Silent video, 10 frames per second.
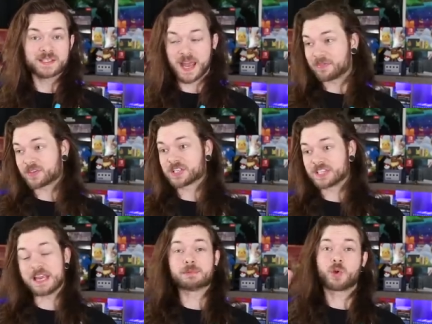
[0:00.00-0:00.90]
at the
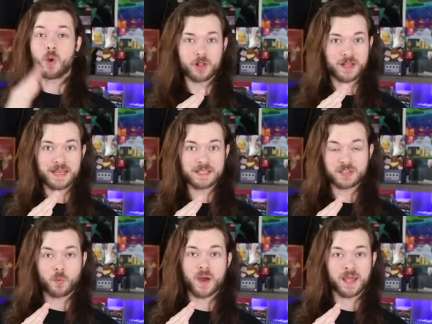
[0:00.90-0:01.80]
same quality as
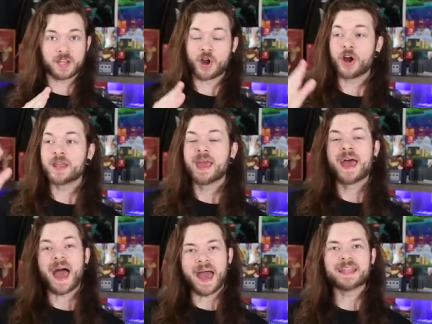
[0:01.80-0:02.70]
the one I got
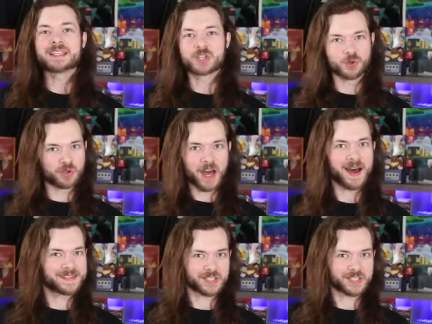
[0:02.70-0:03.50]
had two card